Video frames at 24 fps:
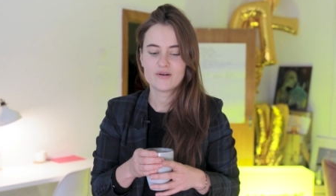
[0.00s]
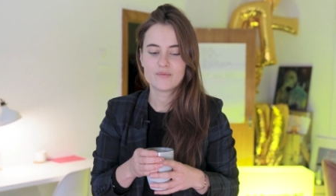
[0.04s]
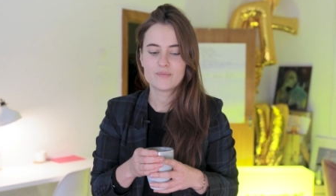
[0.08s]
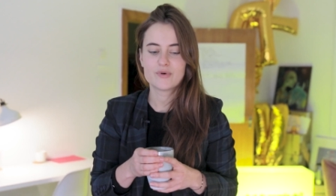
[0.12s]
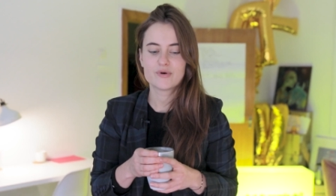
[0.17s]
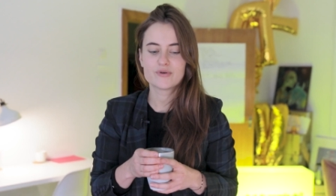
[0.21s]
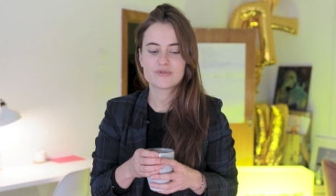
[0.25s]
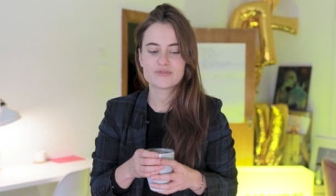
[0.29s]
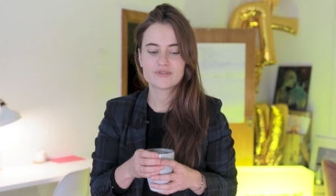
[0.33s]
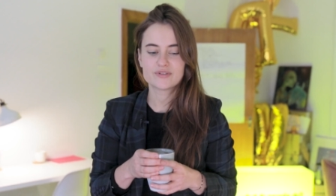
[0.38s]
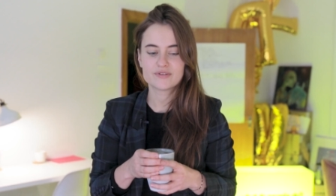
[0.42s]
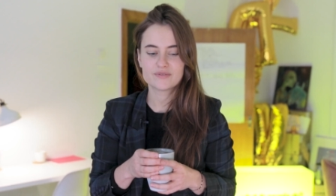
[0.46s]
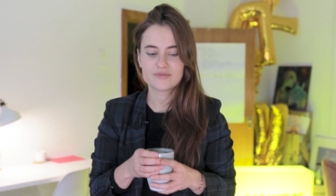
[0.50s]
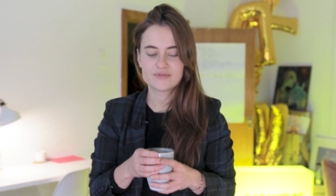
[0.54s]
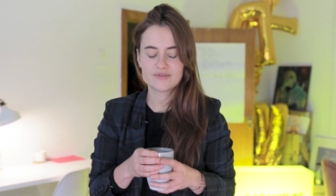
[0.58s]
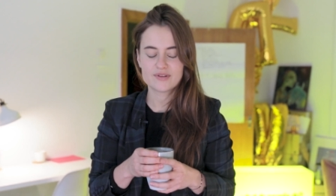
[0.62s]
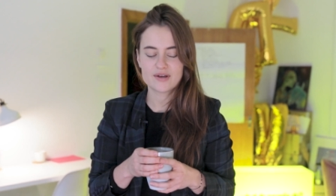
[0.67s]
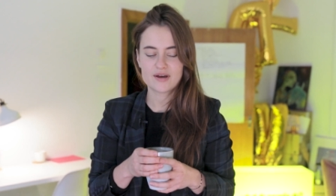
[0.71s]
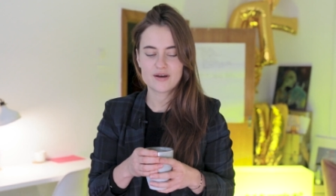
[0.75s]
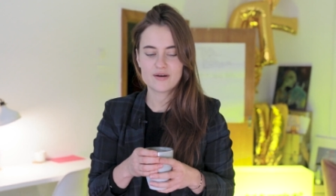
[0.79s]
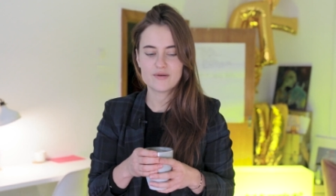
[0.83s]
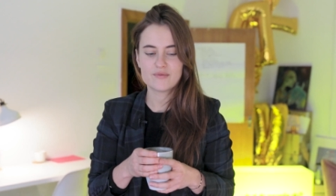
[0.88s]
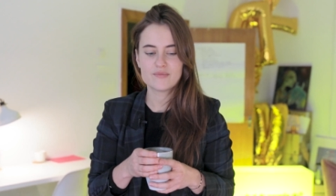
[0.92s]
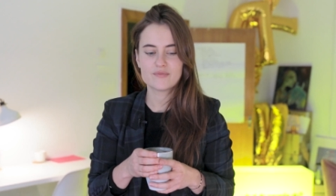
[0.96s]
most of
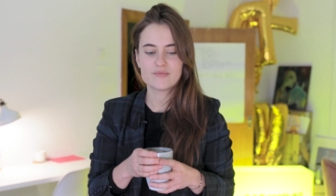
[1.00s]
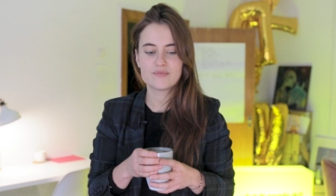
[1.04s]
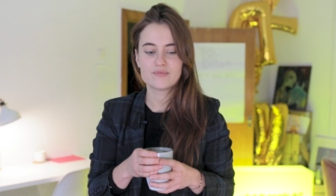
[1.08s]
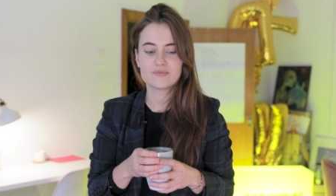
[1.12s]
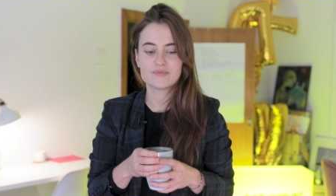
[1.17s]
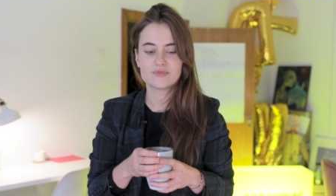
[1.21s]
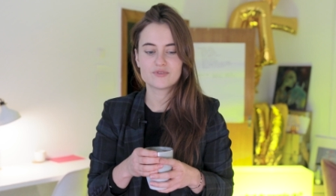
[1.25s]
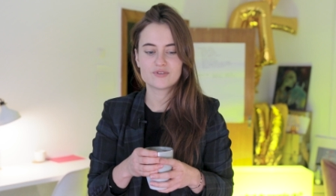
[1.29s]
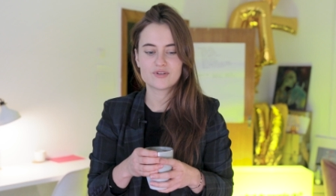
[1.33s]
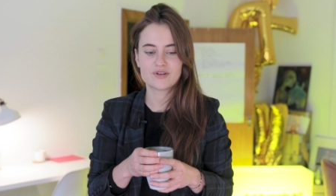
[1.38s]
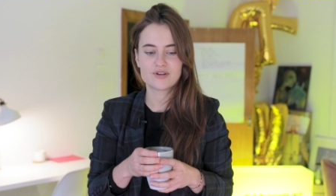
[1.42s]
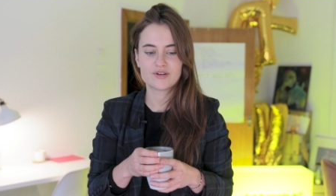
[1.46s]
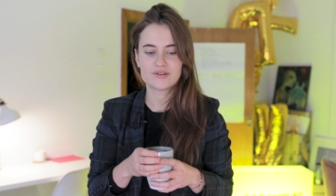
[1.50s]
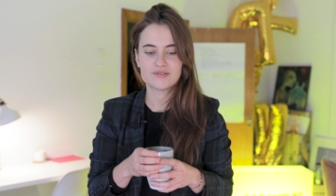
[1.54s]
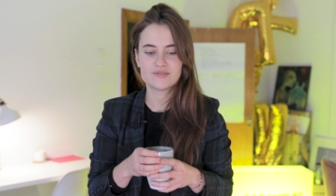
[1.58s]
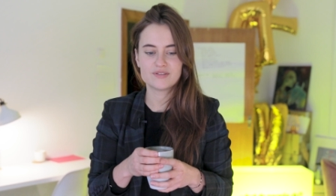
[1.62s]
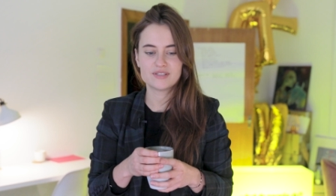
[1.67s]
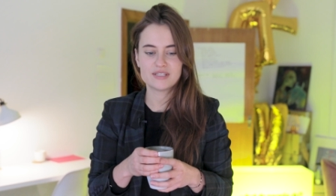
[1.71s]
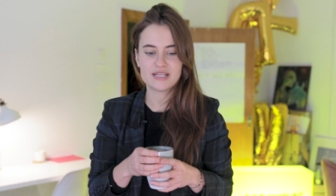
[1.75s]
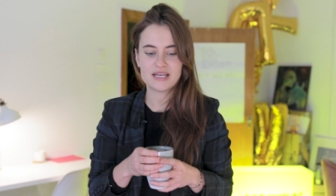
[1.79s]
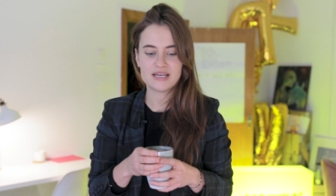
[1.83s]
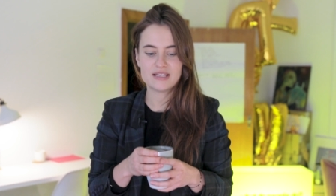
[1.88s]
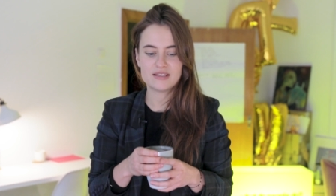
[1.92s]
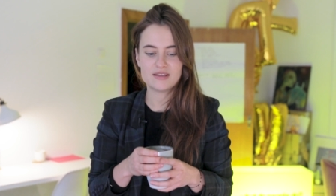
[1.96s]
them sort of
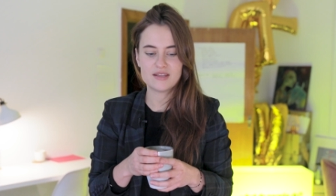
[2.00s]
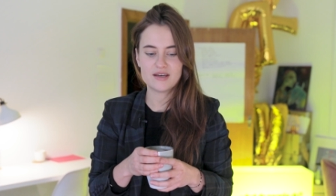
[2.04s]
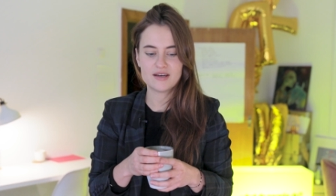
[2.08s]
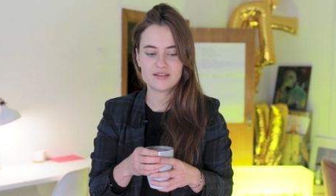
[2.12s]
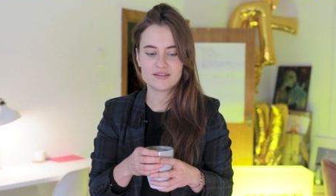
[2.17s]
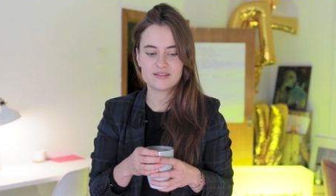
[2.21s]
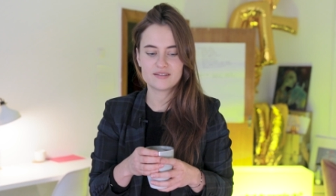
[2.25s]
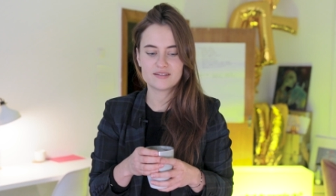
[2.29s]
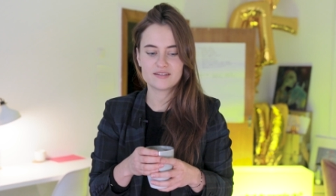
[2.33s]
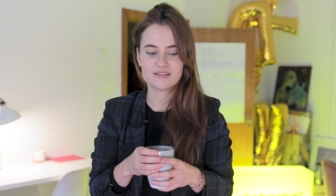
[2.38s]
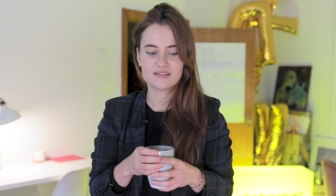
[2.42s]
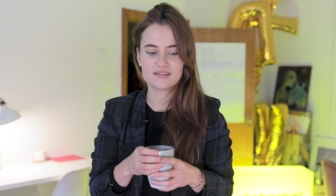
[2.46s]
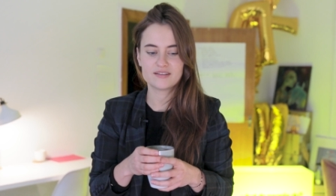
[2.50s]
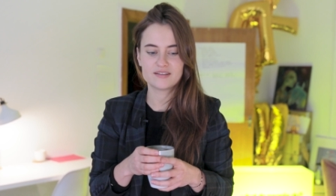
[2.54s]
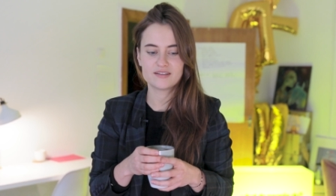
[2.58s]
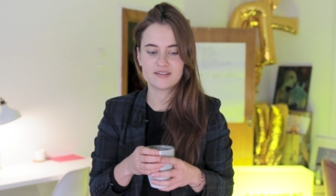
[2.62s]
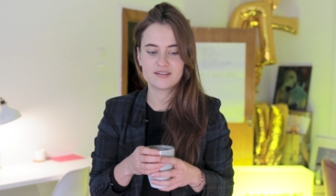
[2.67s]
say that